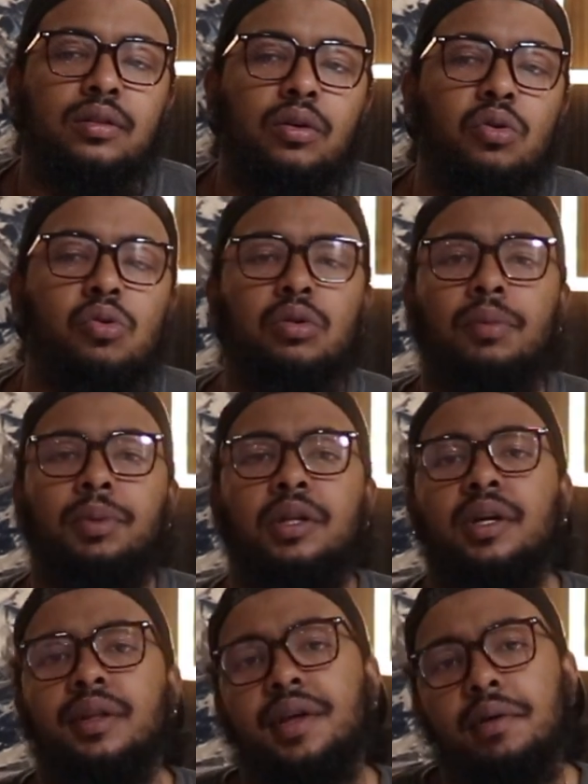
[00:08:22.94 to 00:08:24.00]
oh, let me
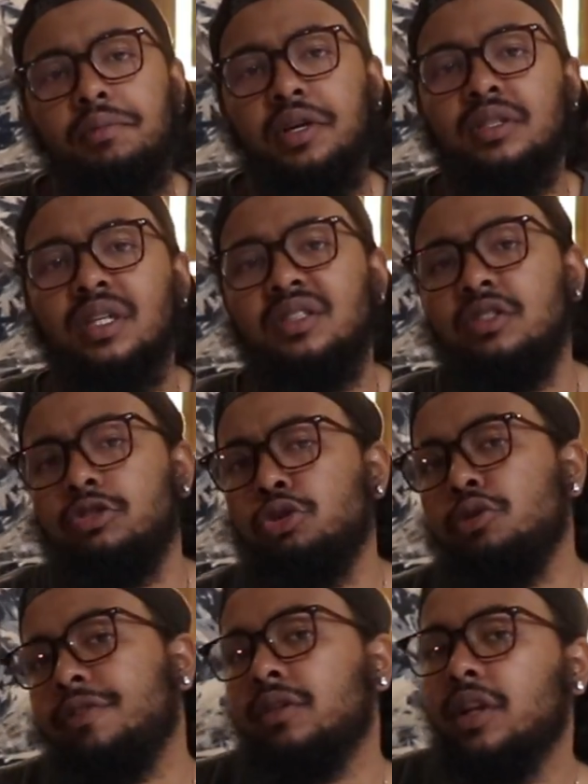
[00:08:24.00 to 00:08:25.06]
look at that because I see 2
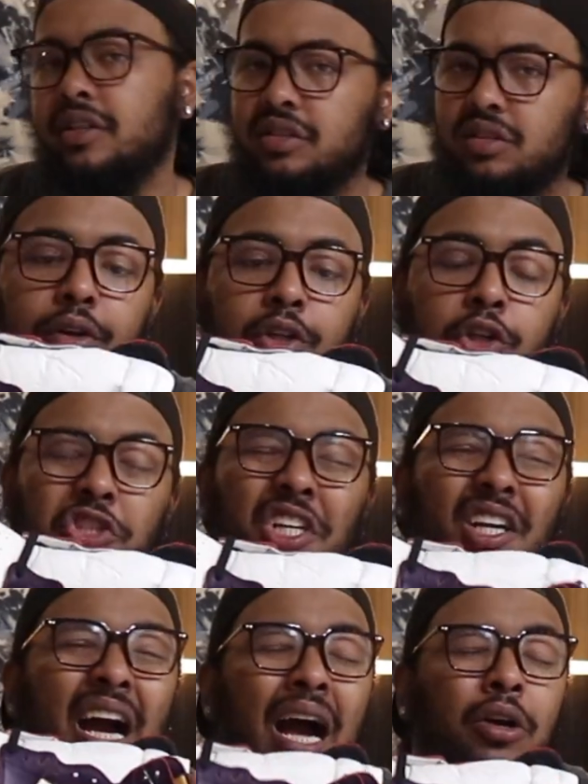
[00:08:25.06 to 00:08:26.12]
different laces. Your
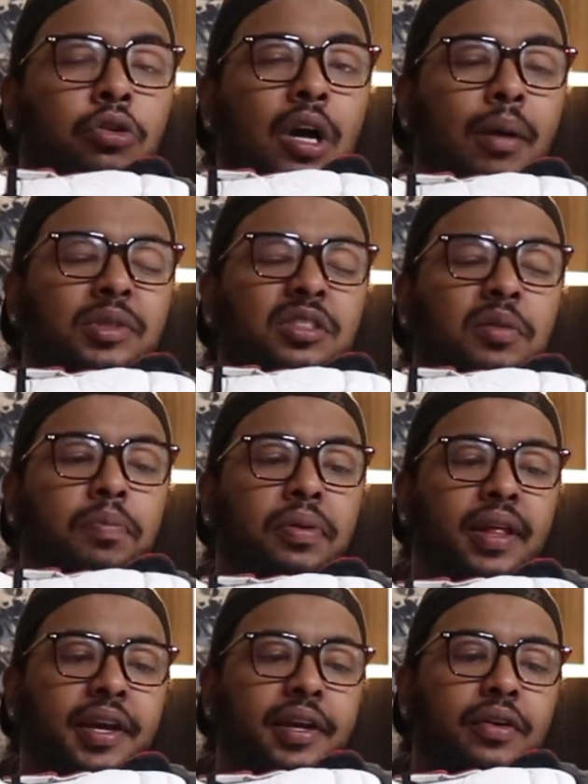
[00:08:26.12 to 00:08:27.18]
Chicago coming into
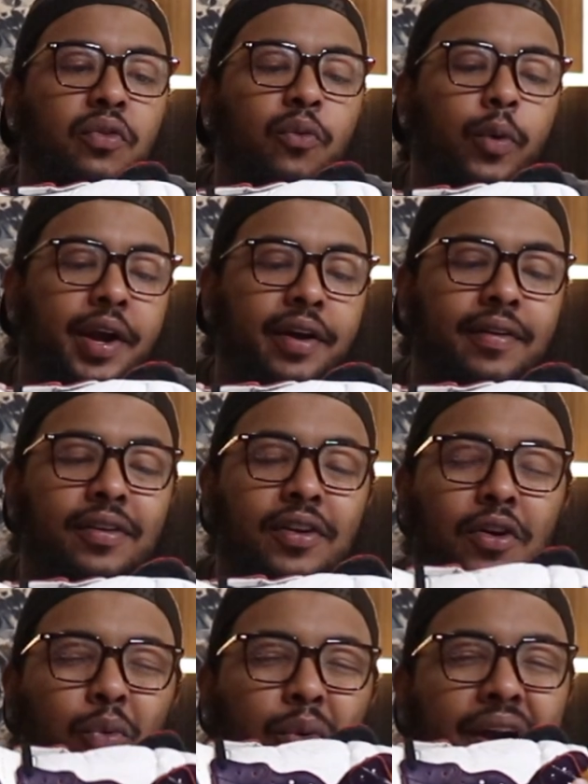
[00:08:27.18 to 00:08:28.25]
play
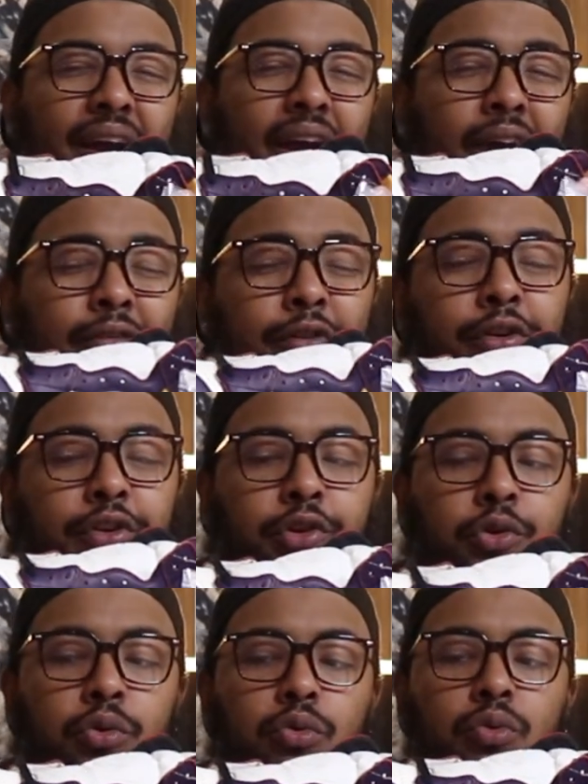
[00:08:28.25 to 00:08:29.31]
wherever
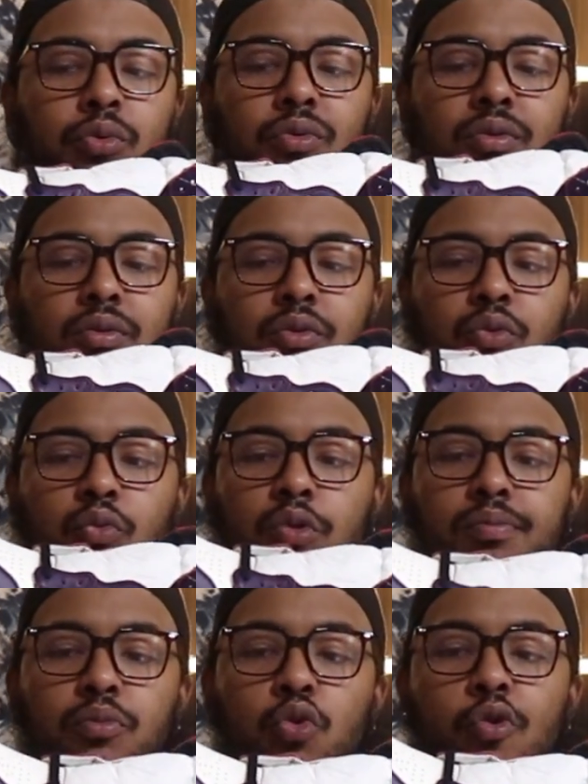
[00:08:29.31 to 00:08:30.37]
you
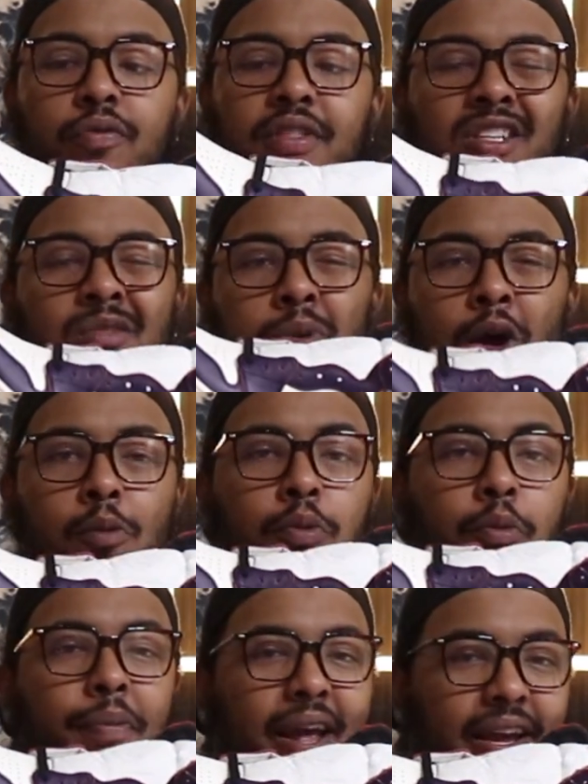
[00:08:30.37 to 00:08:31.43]
remove this purple
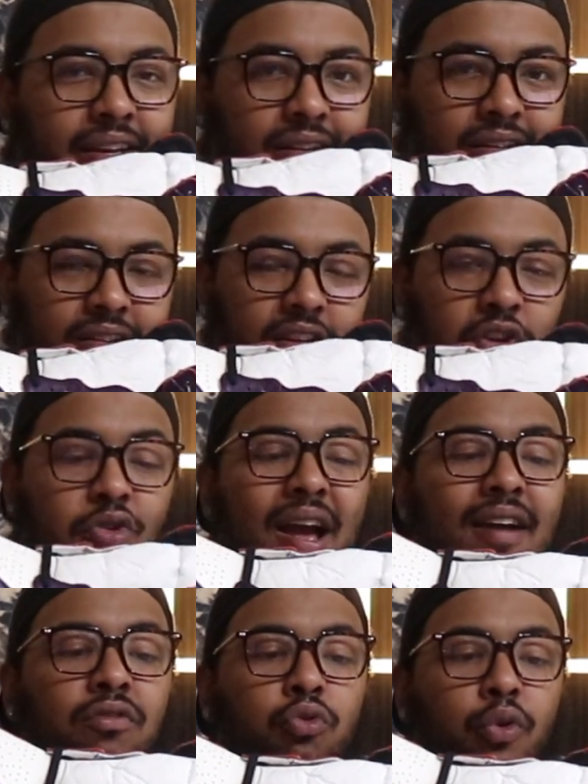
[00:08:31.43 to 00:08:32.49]
paint, you'll
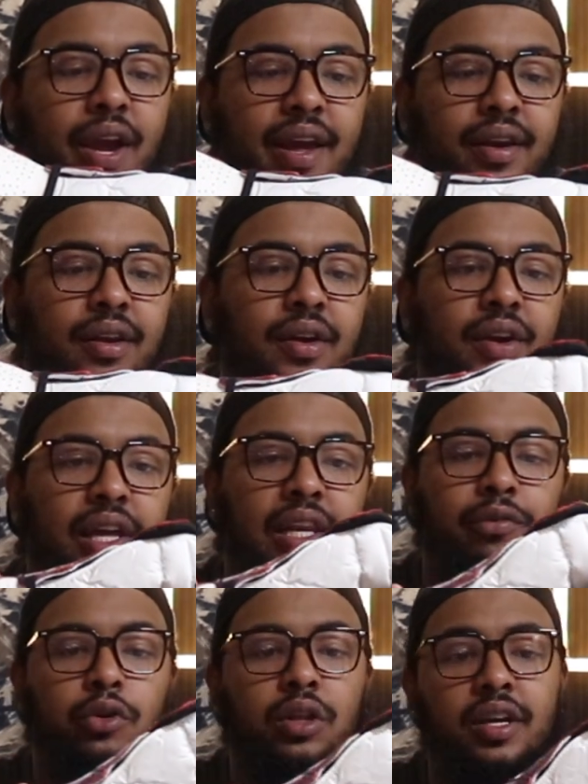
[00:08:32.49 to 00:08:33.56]
have red. And
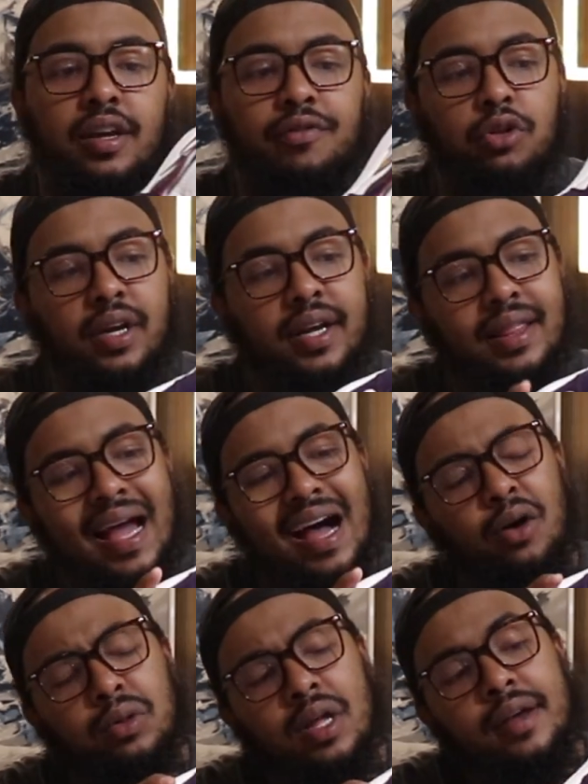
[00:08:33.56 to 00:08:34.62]
if you look at the
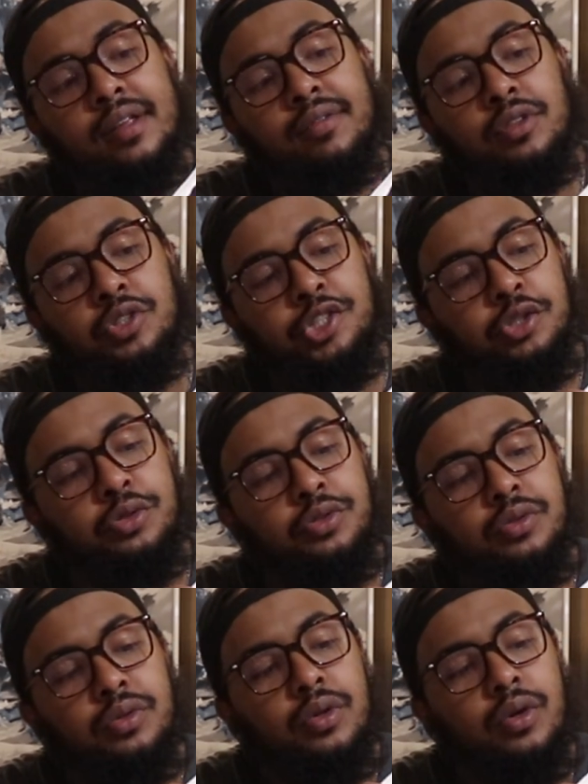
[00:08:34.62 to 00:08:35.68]
outline of the shoe,
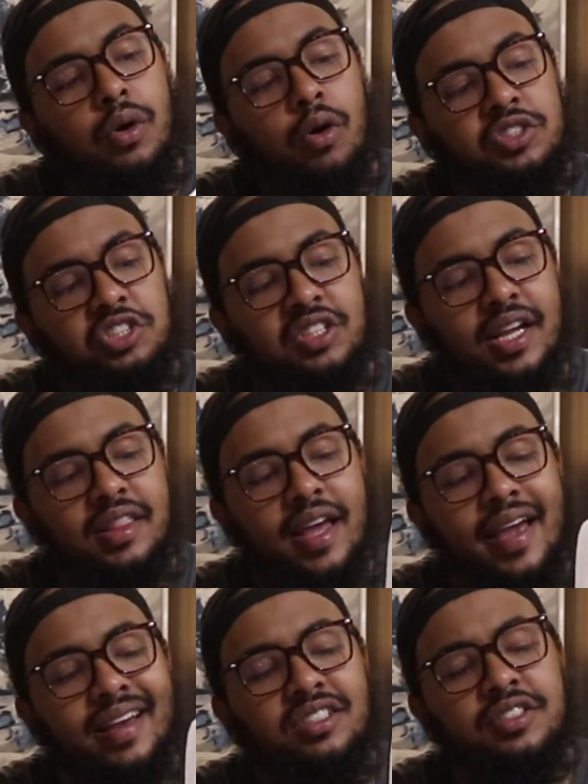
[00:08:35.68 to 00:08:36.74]
or just like
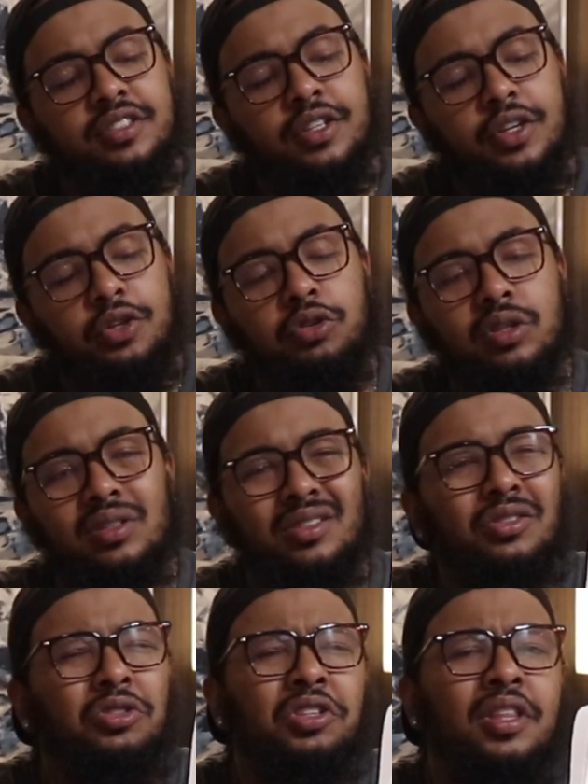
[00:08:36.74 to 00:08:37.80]
the edges, you can
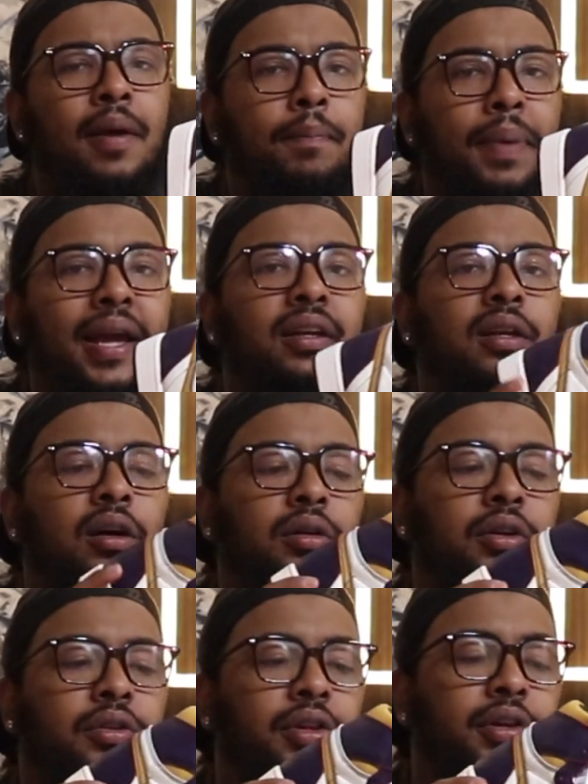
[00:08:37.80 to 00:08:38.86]
see that paint
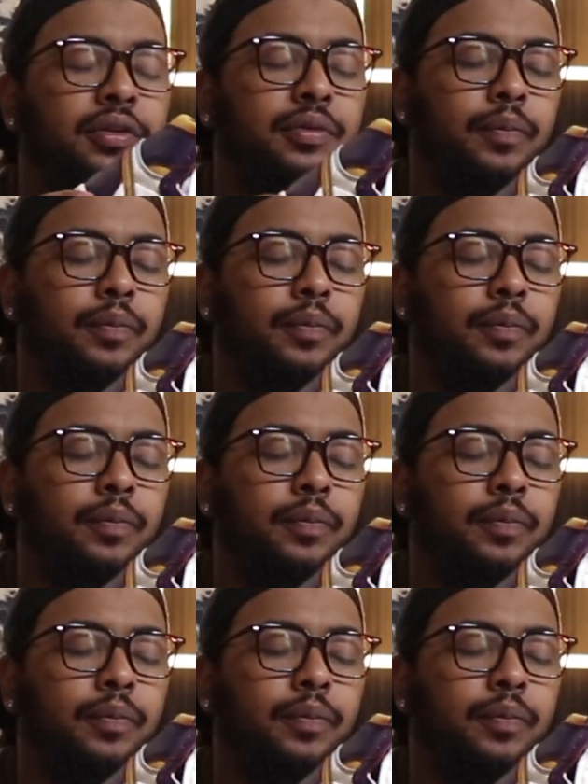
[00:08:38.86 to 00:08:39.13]
under there.